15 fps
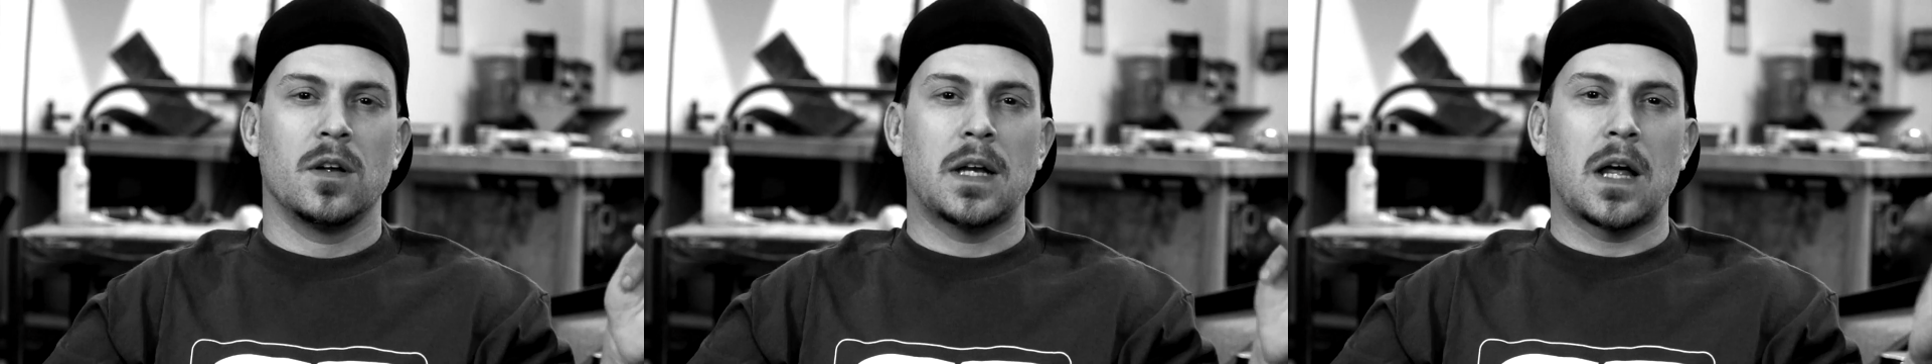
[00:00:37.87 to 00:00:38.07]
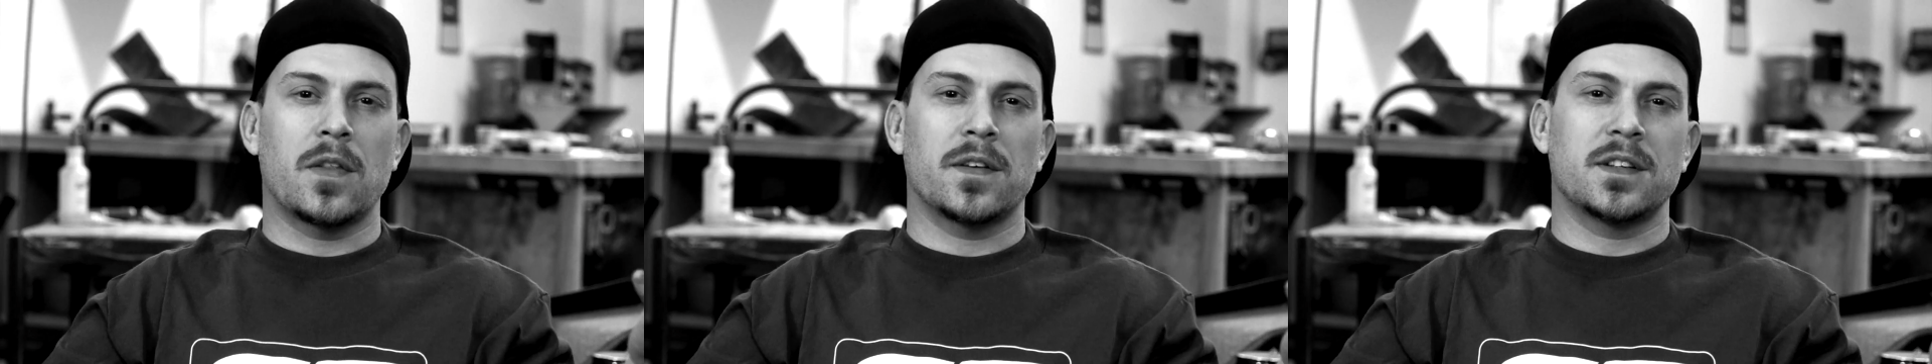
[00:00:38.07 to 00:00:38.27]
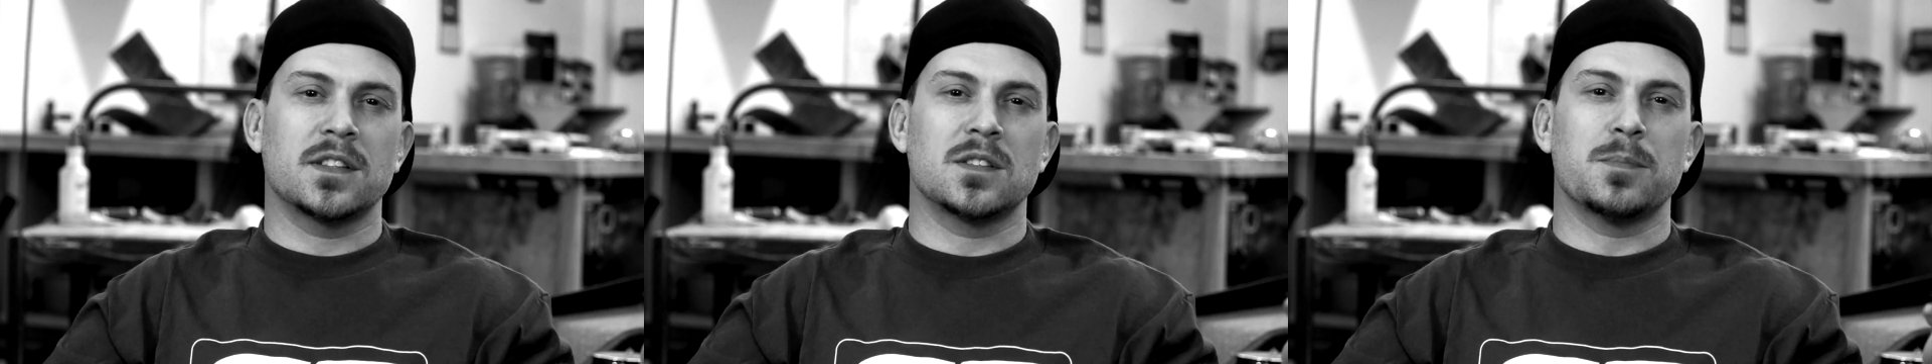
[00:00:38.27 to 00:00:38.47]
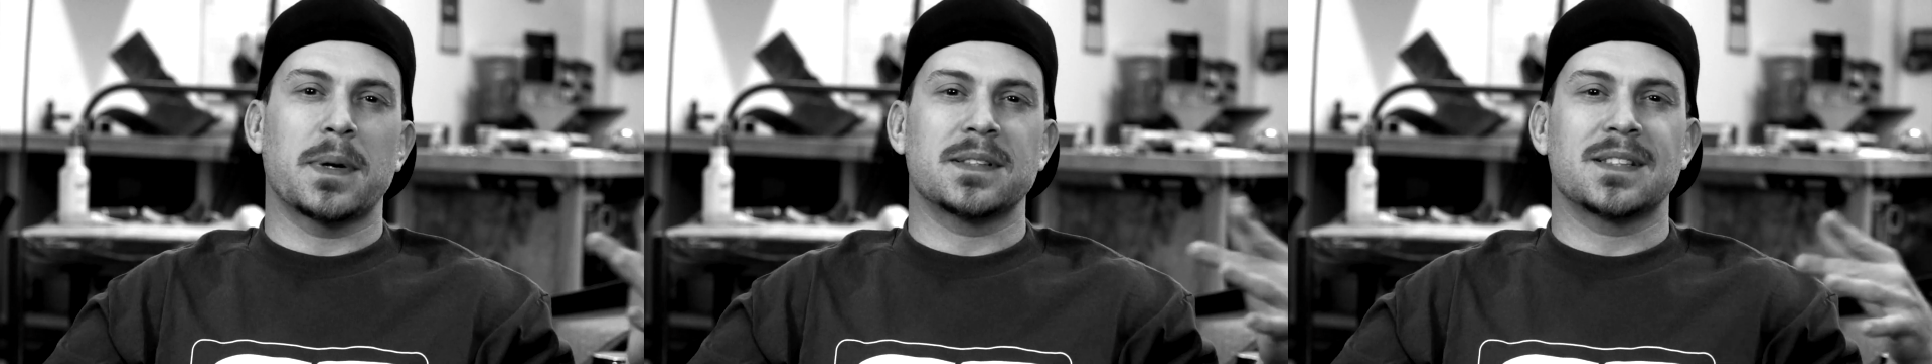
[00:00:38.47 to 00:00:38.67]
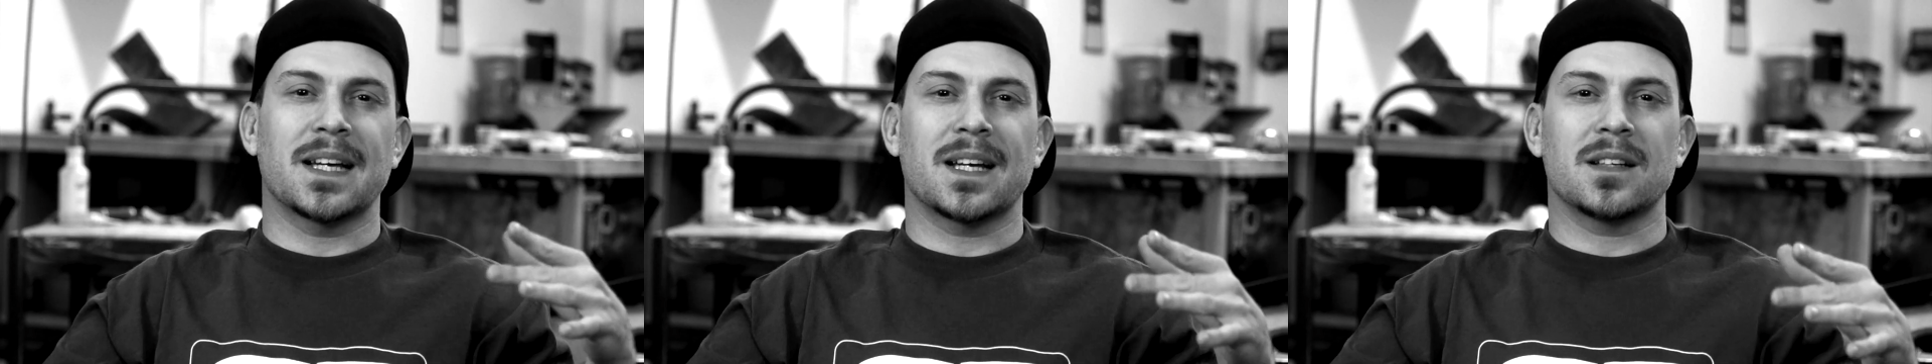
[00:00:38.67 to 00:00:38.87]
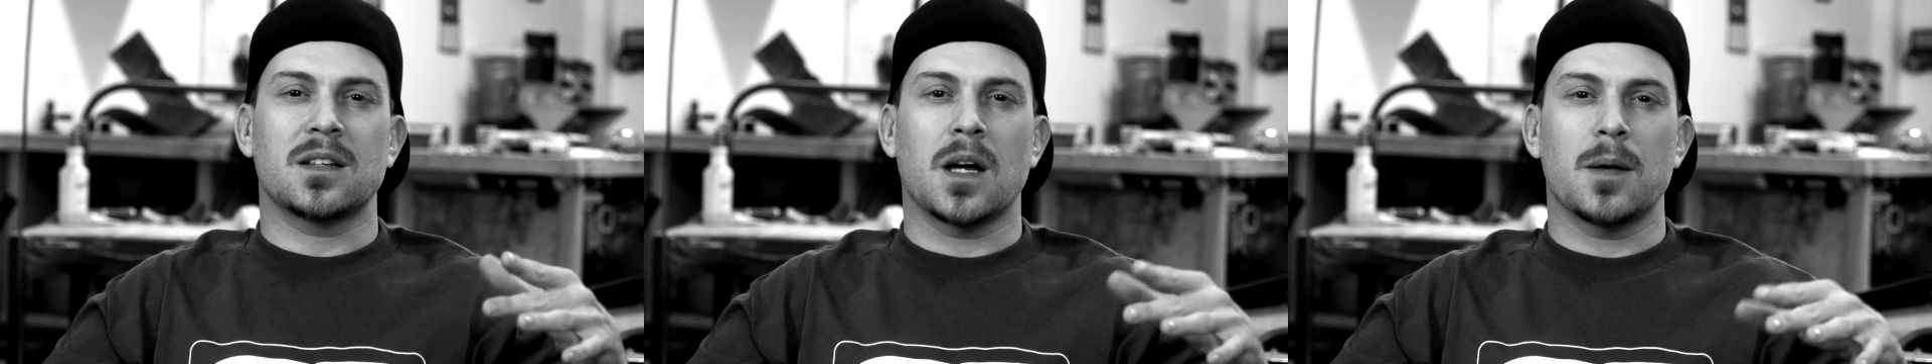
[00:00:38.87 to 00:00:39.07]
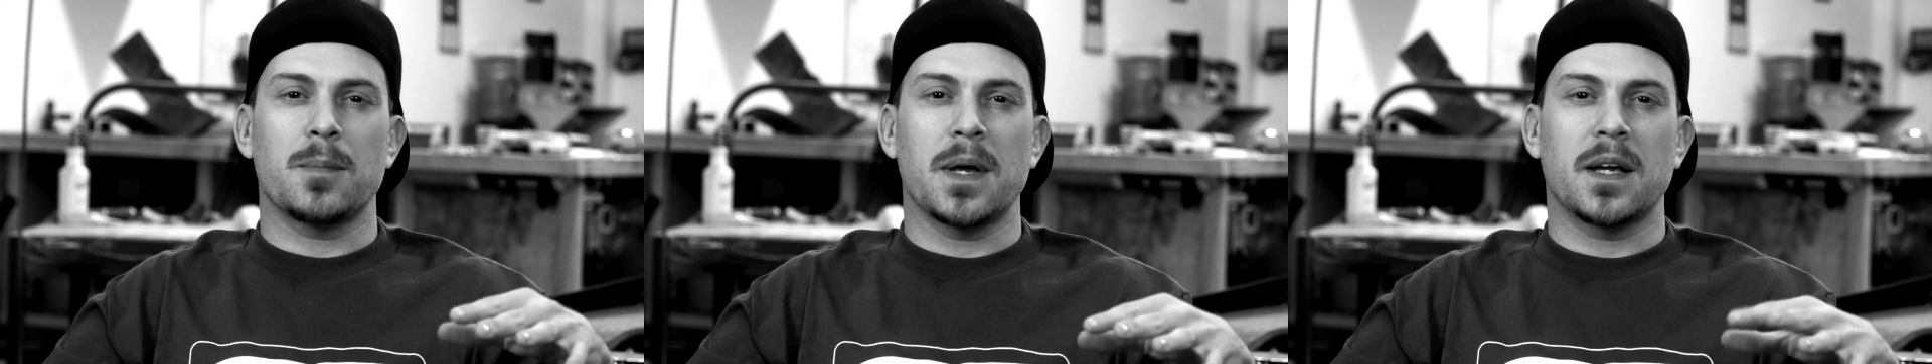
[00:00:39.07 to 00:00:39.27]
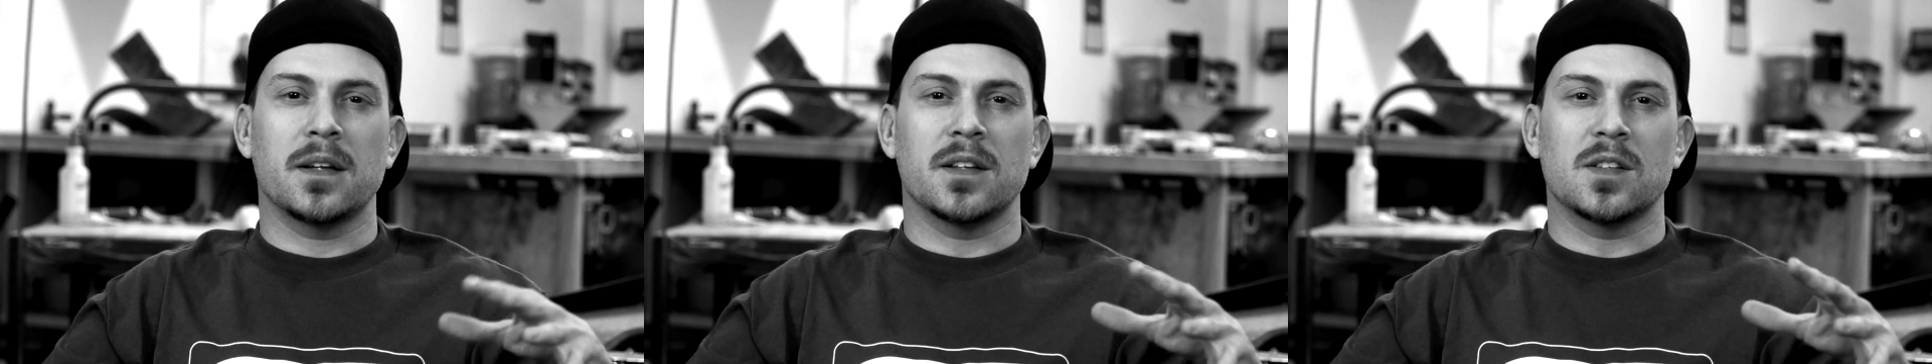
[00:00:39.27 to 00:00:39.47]
Now that this is my second time
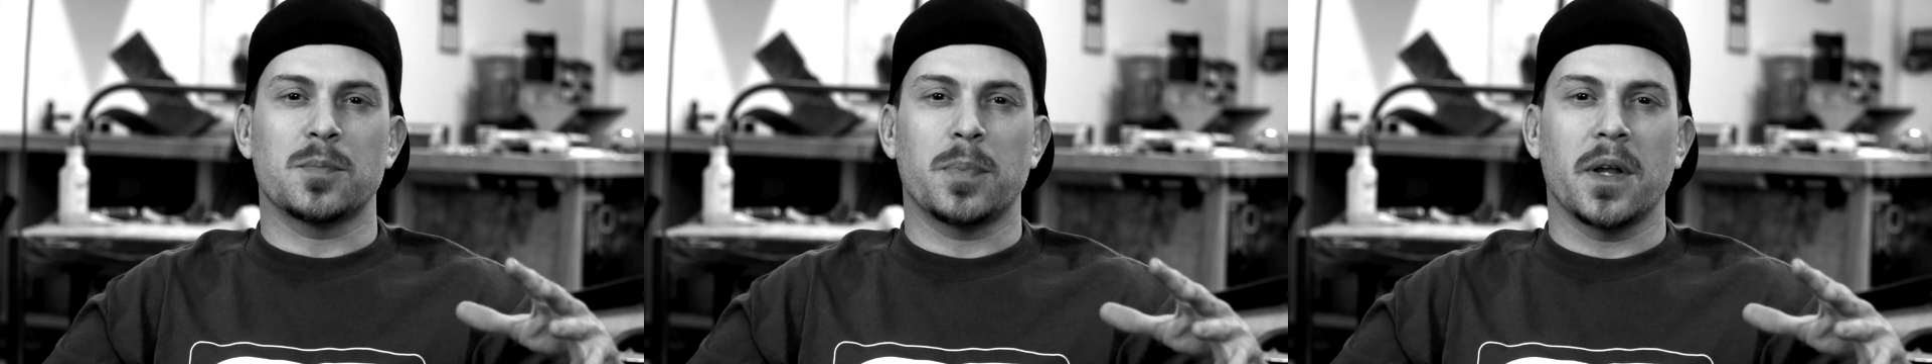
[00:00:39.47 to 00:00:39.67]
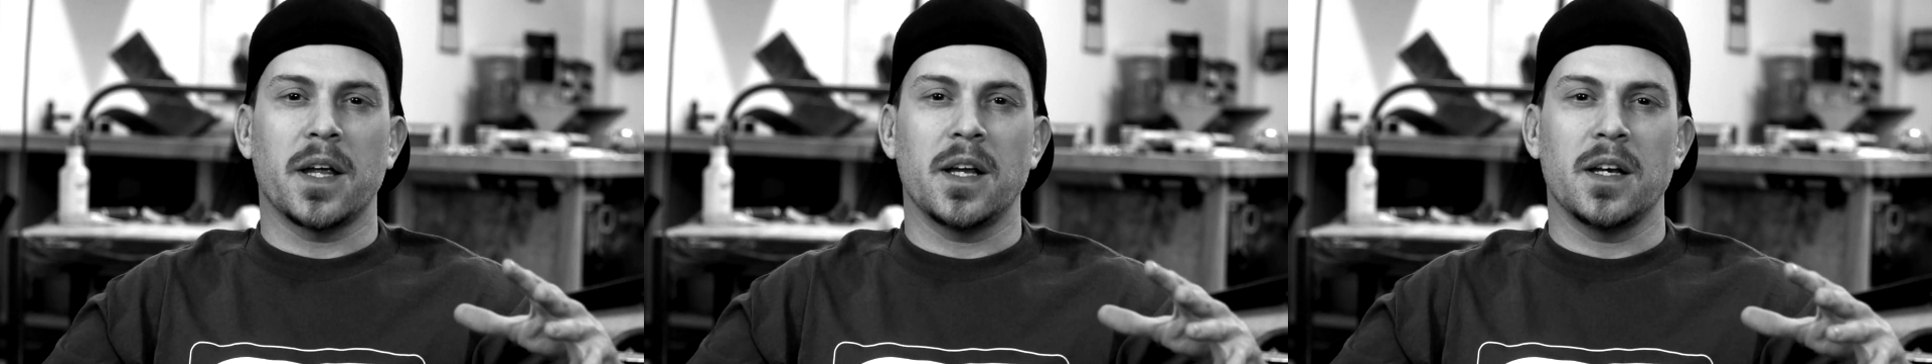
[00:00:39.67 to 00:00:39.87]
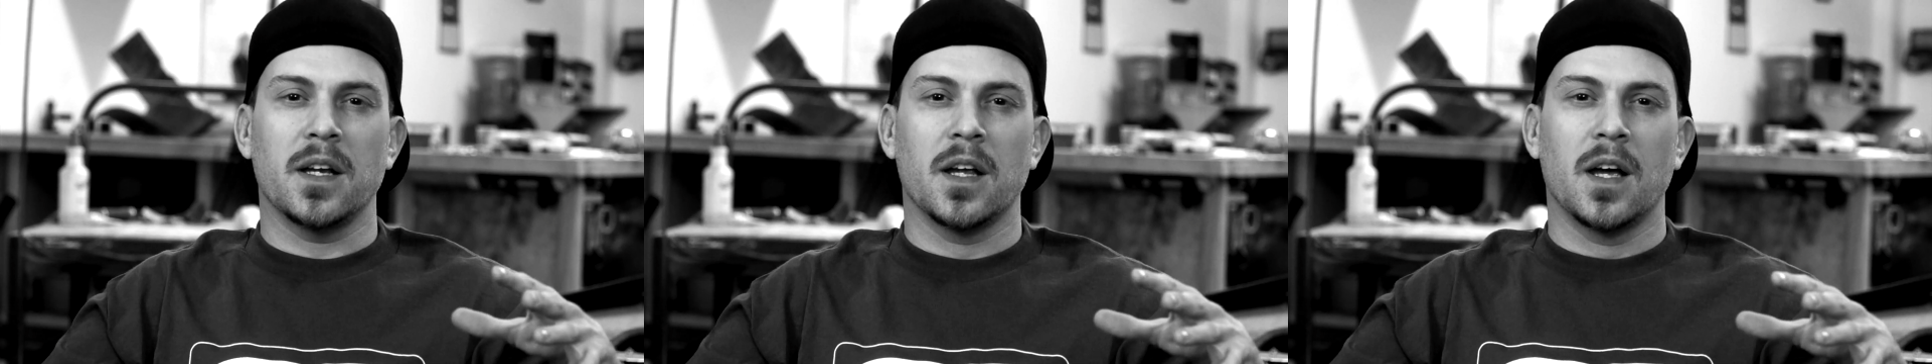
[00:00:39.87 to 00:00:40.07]
making this plate,